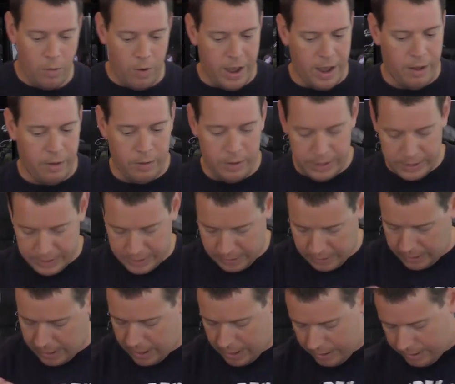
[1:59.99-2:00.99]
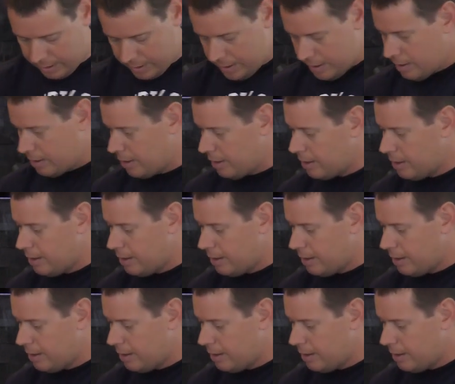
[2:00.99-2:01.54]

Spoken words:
Wow, that's a lot of.